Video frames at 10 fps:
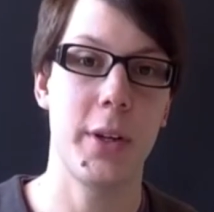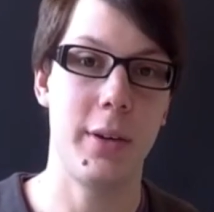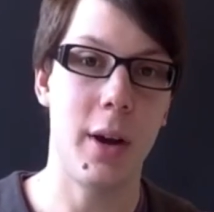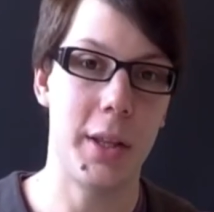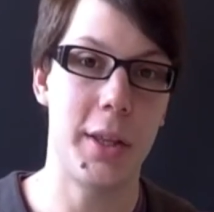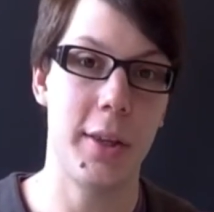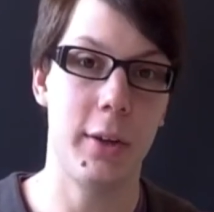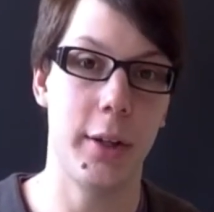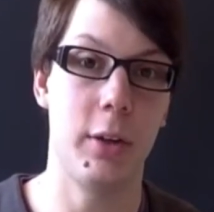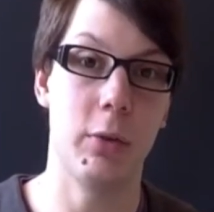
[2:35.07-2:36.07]
Not
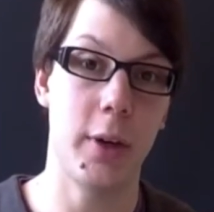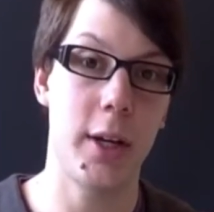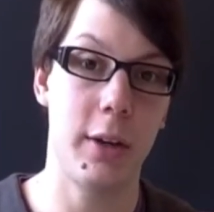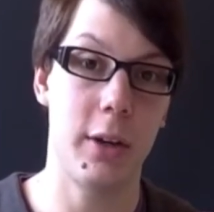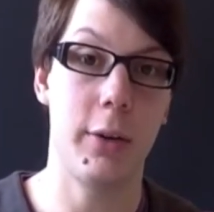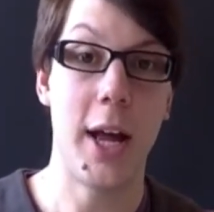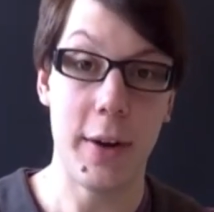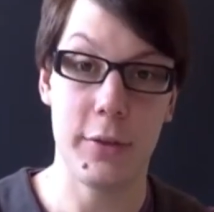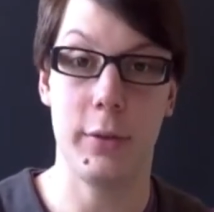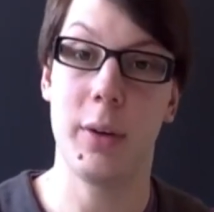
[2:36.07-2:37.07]
necessarily agree, you don't
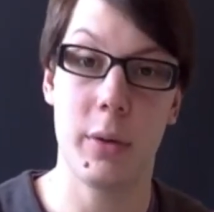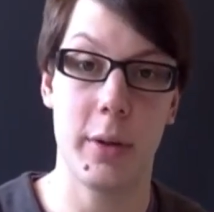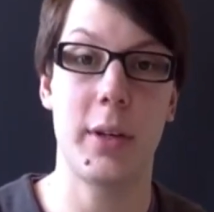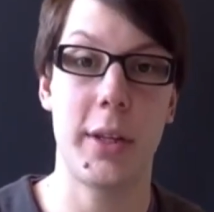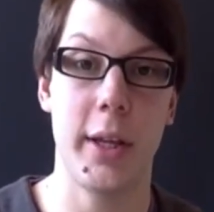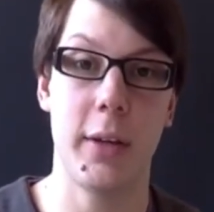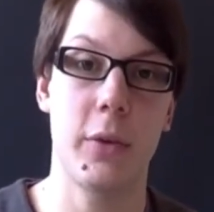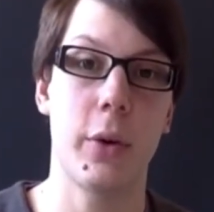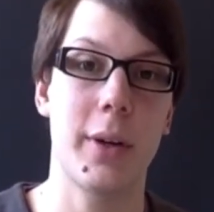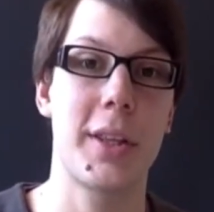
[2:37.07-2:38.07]
have to agree with what they're saying,
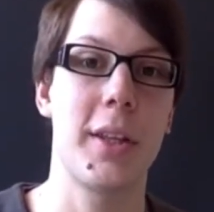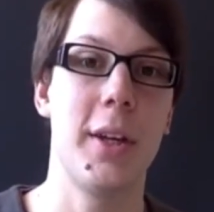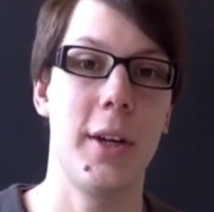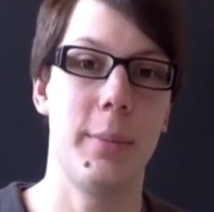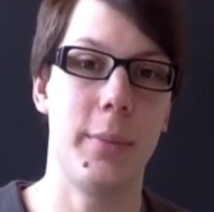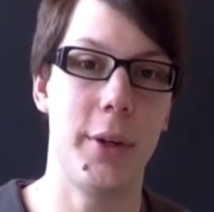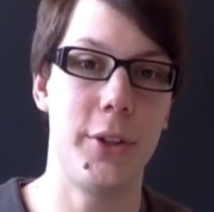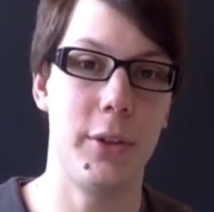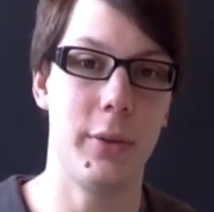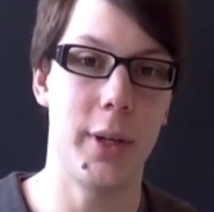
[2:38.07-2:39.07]
of course,
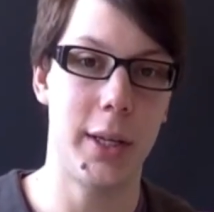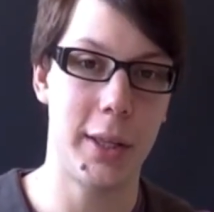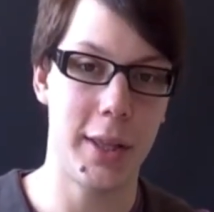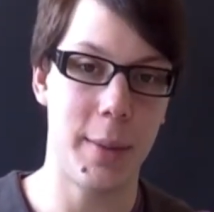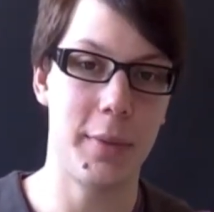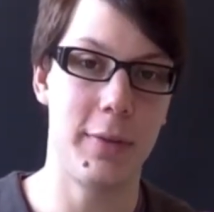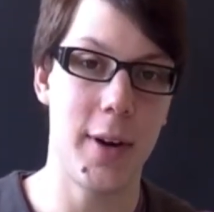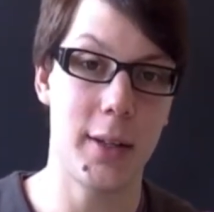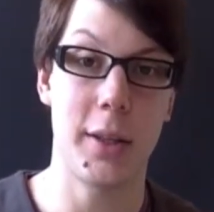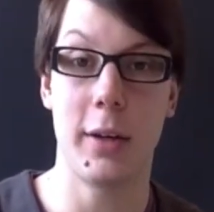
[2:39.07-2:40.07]
but you accept the
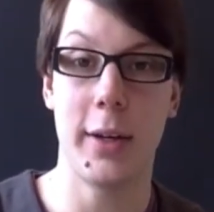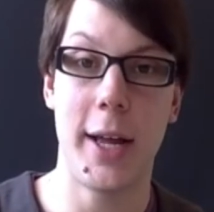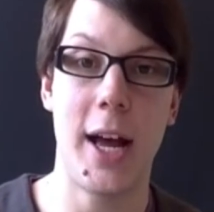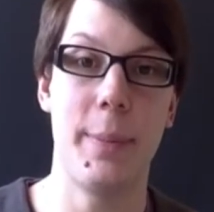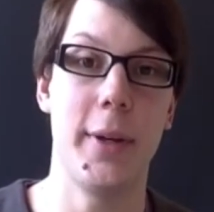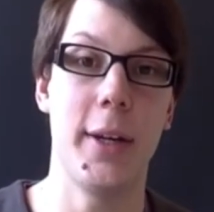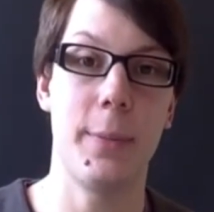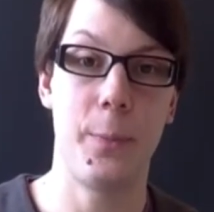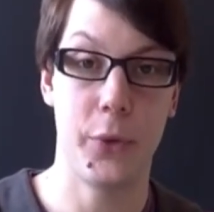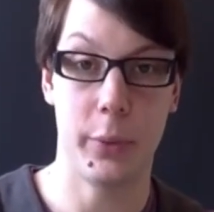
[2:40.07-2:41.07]
fact that they're
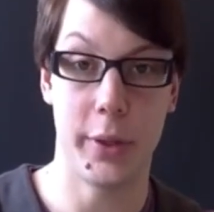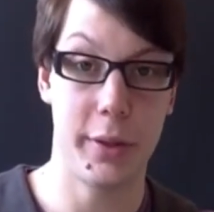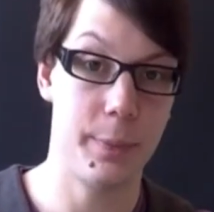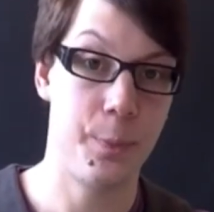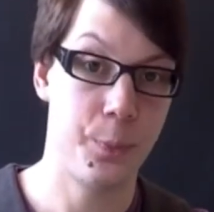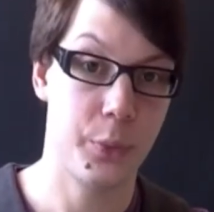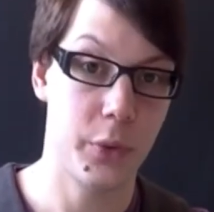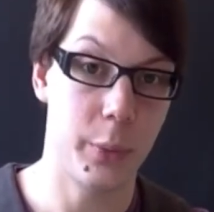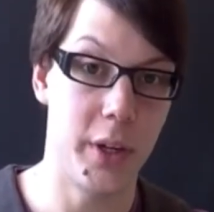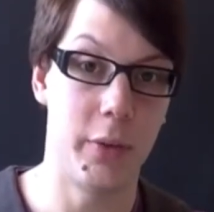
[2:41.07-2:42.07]
unhappy with
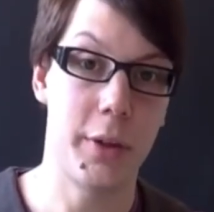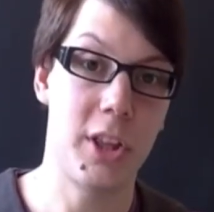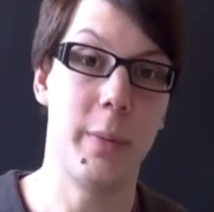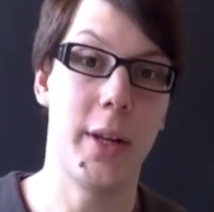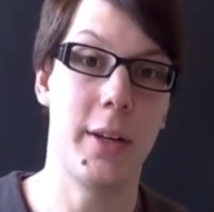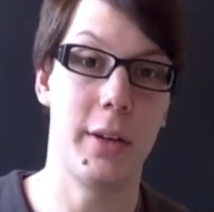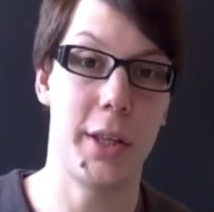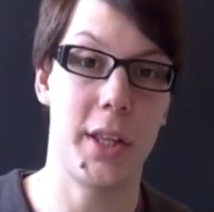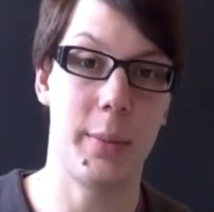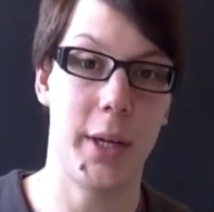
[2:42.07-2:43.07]
whatever, assuming that
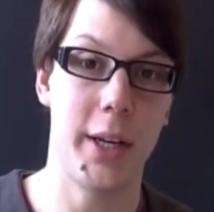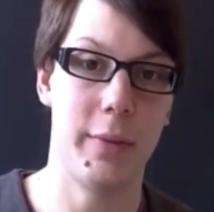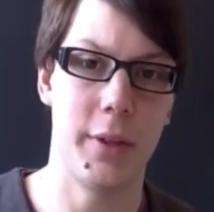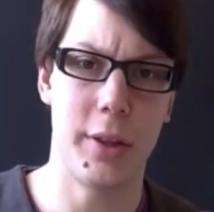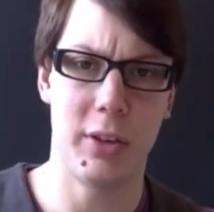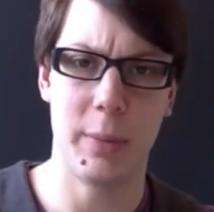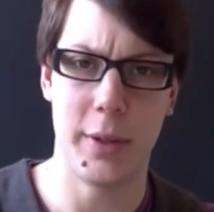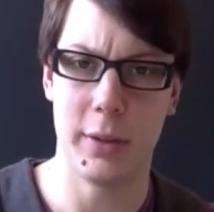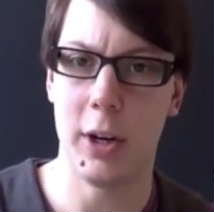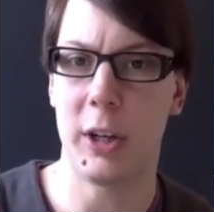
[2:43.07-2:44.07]
there's some kind of
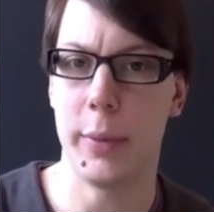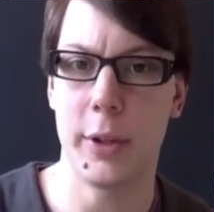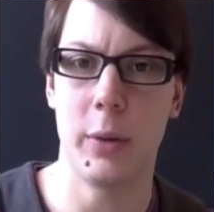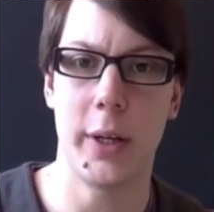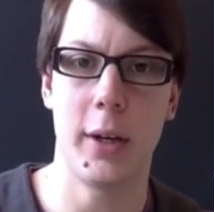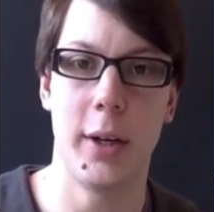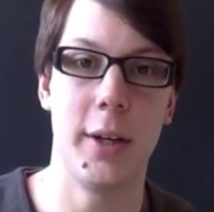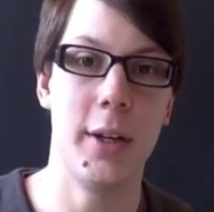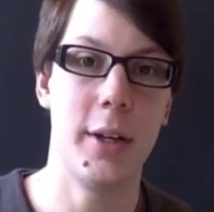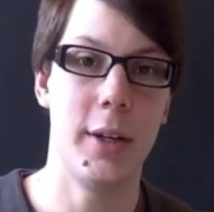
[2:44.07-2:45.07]
disagreement or argument going
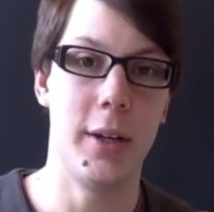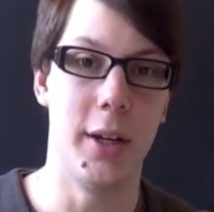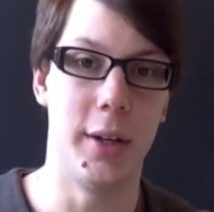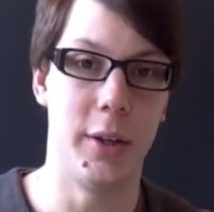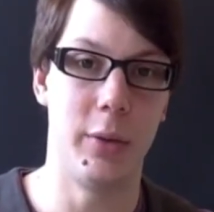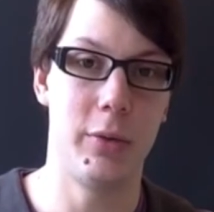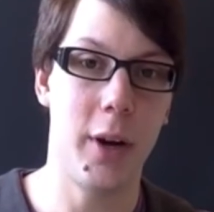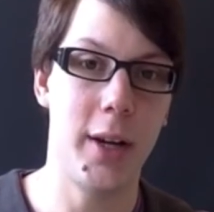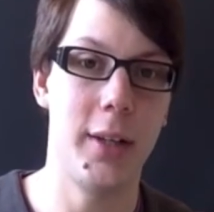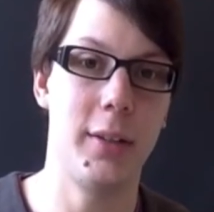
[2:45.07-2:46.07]
on, and you're
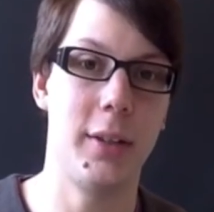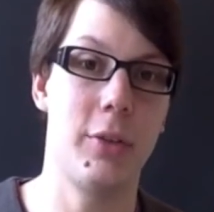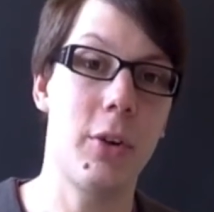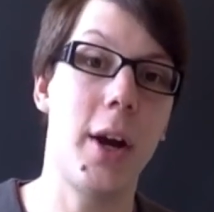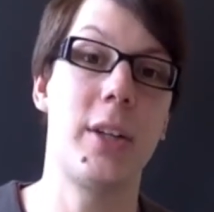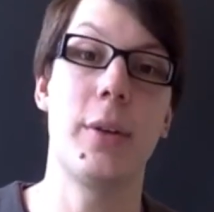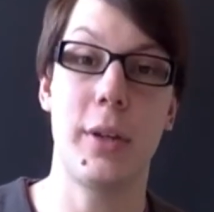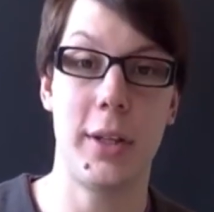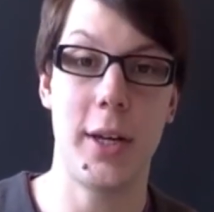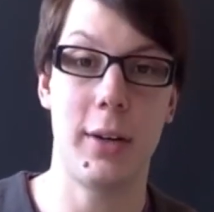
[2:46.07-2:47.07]
trying to
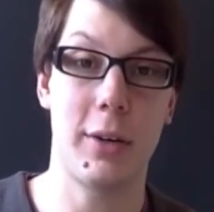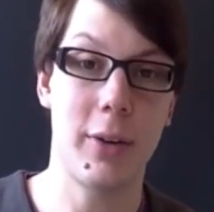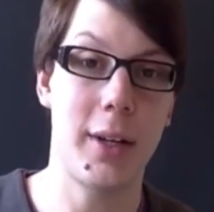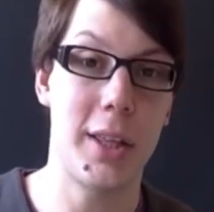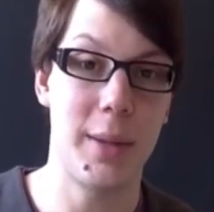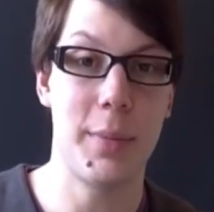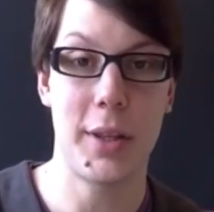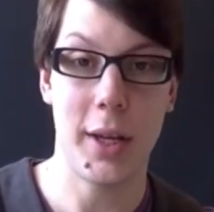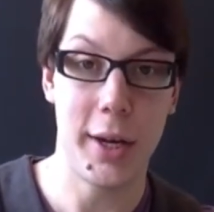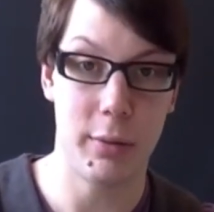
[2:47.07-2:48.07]
understand, you're trying to
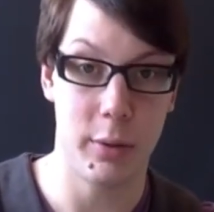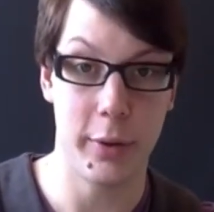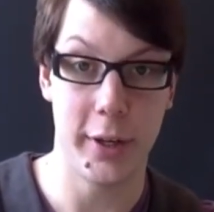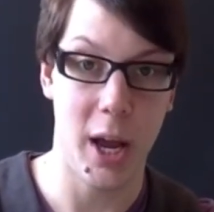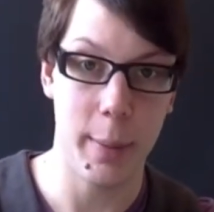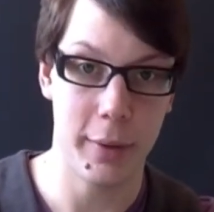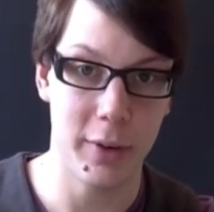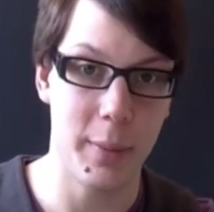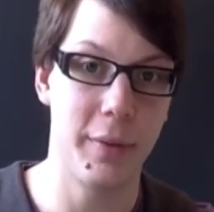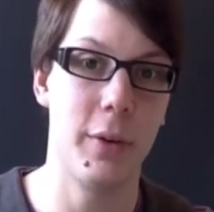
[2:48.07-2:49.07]
sympathize with where they're coming
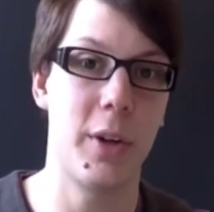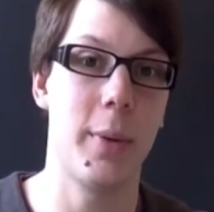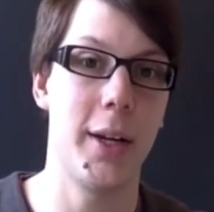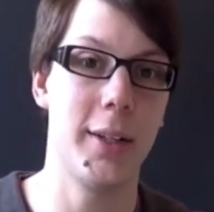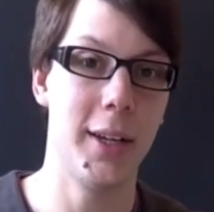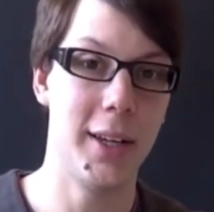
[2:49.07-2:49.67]
from, even though you might,